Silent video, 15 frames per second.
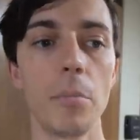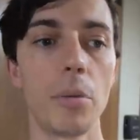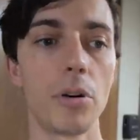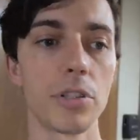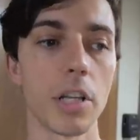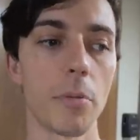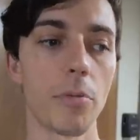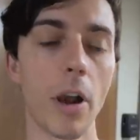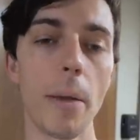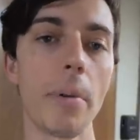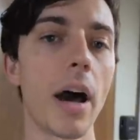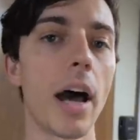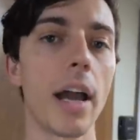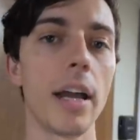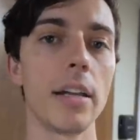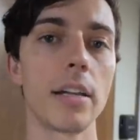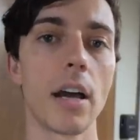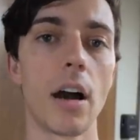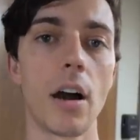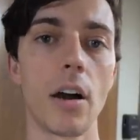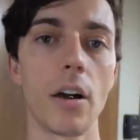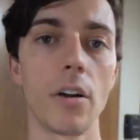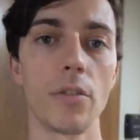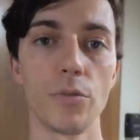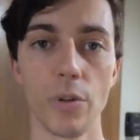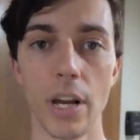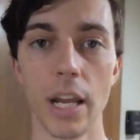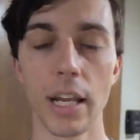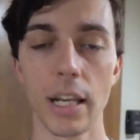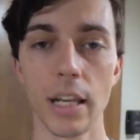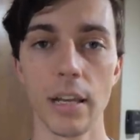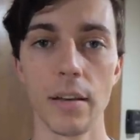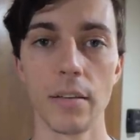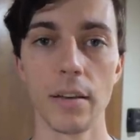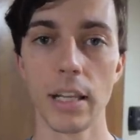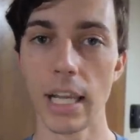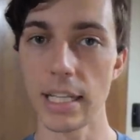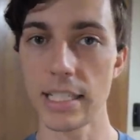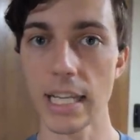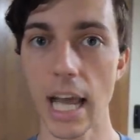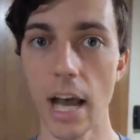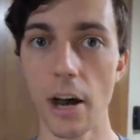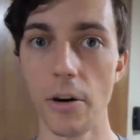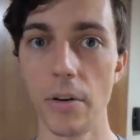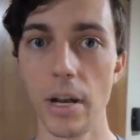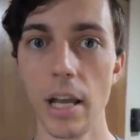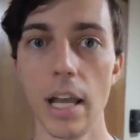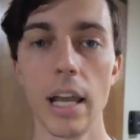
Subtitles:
pulls up right behind our rig, gets out,